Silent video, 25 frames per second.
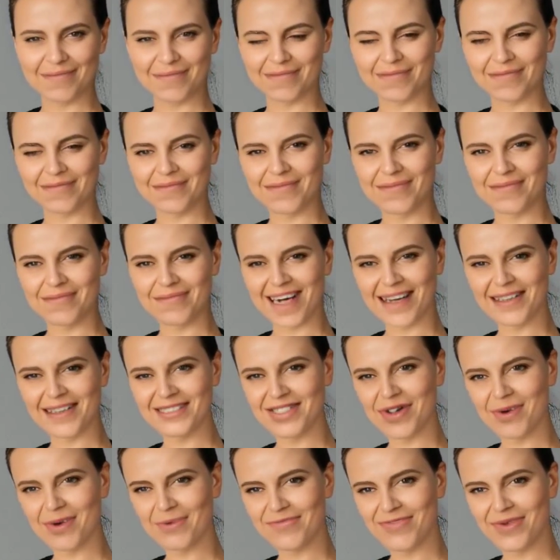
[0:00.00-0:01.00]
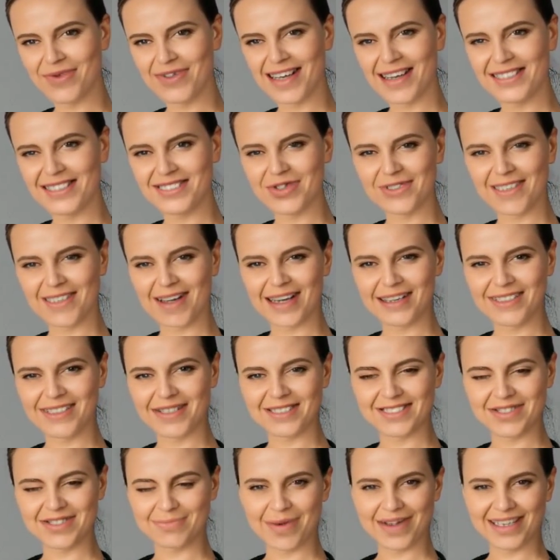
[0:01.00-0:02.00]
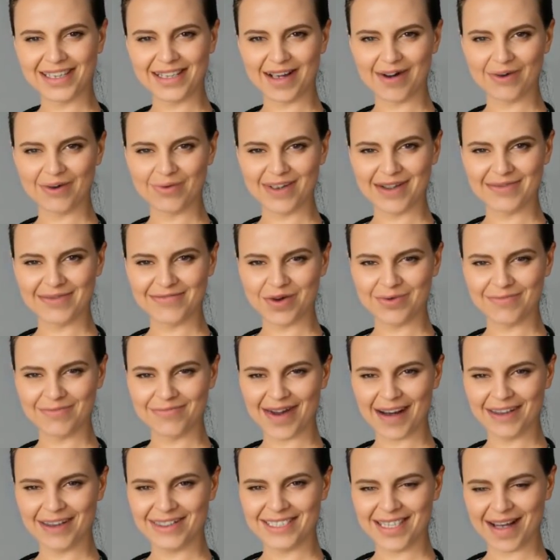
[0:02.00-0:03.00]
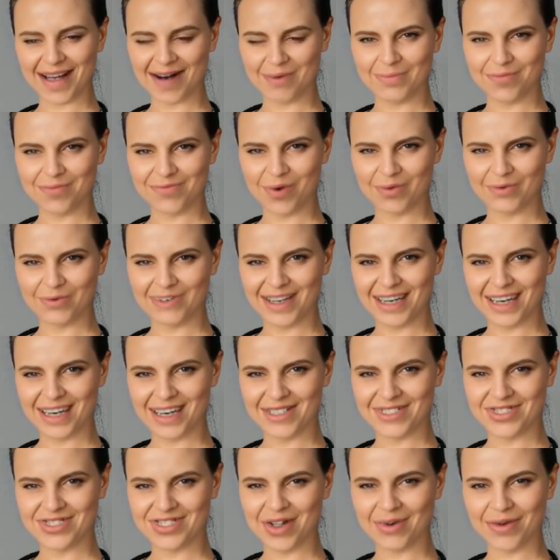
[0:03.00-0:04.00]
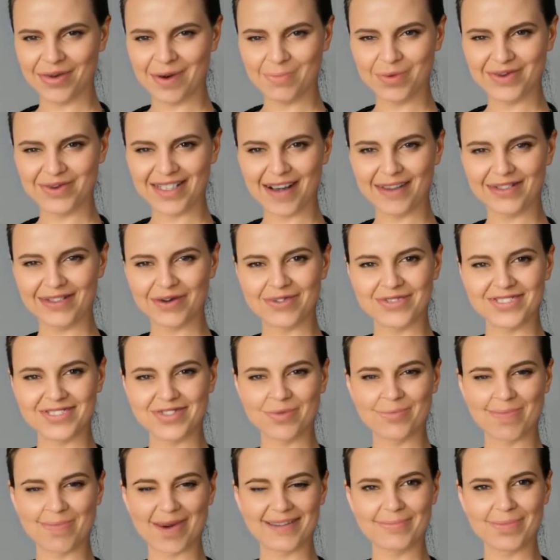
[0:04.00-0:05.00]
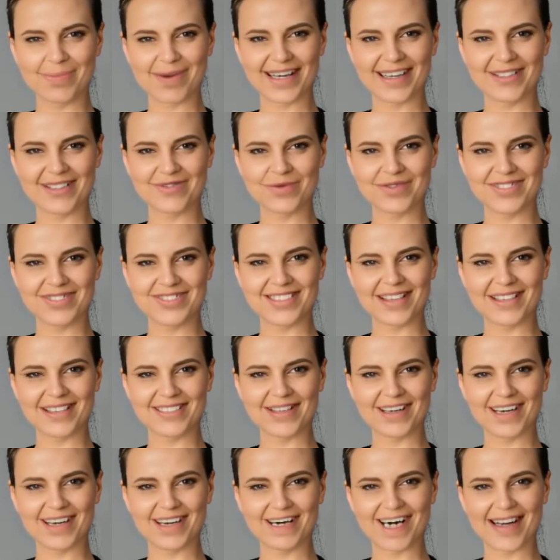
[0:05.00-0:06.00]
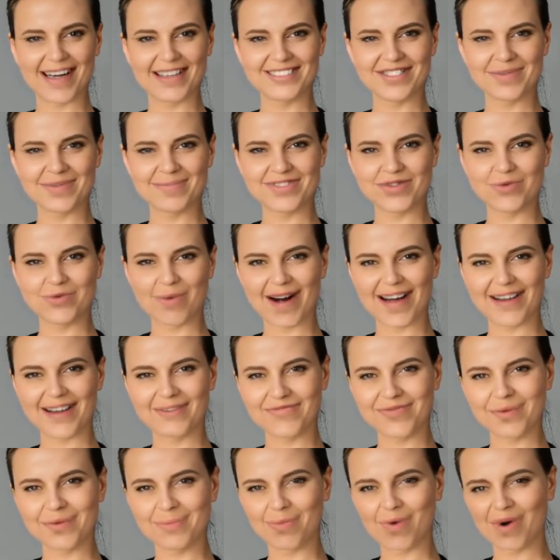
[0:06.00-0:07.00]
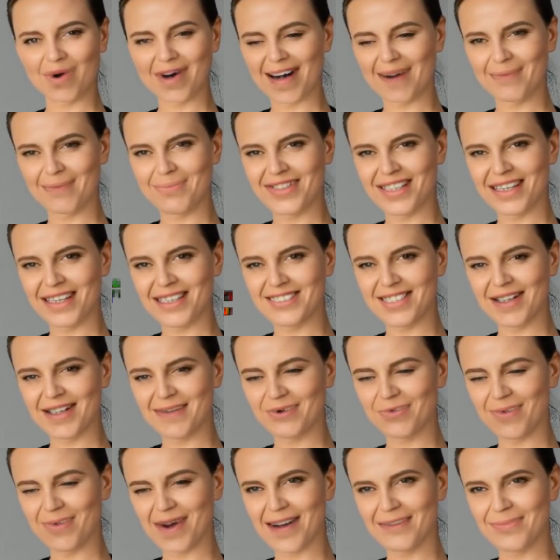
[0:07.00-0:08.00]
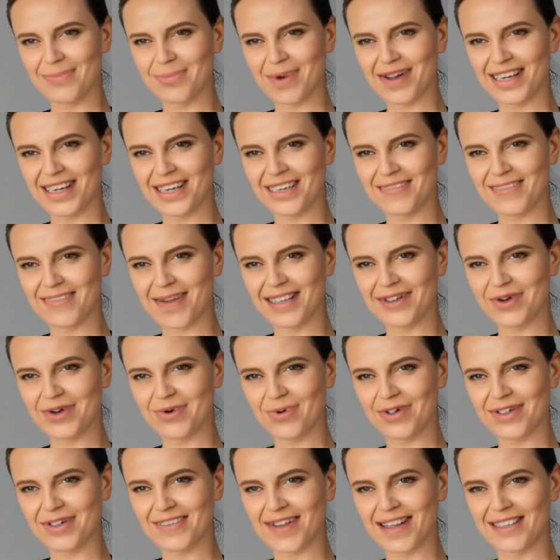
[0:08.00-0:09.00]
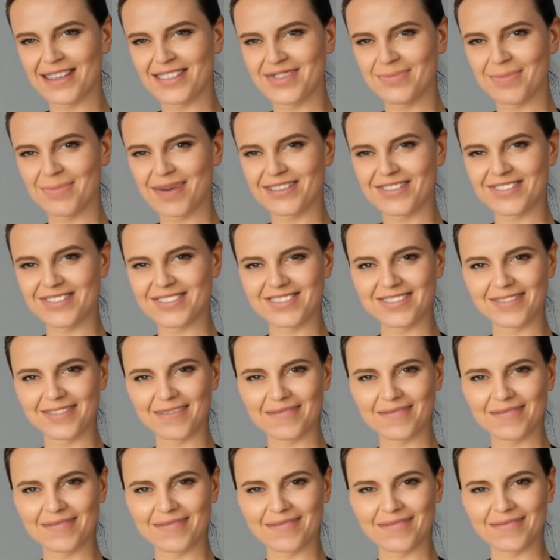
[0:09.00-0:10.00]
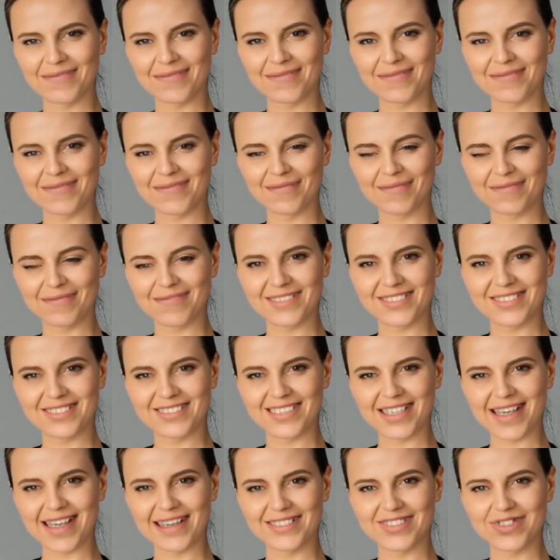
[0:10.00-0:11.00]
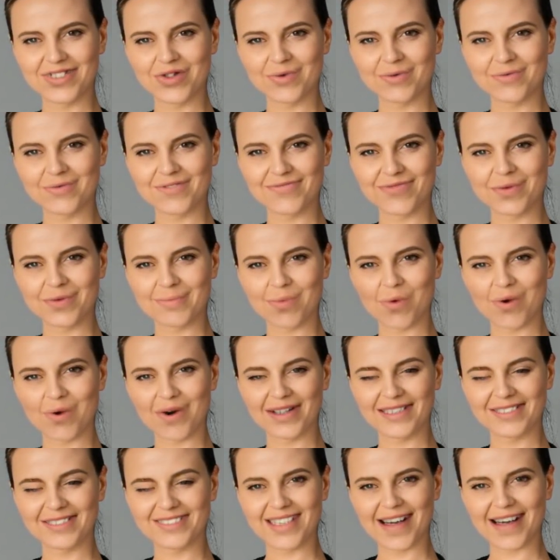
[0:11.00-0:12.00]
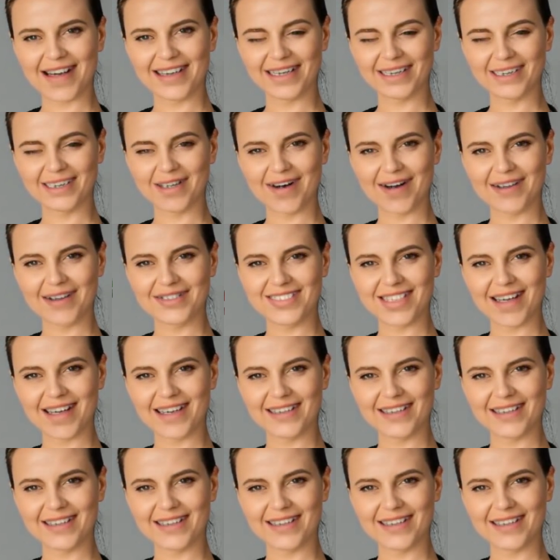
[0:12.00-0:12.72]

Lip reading: And don't forget to like this video if you found it helpful, share it with others who might be interested, and subscribe for more updates on groundbreaking medical advancements. Stay tuned for more exciting content.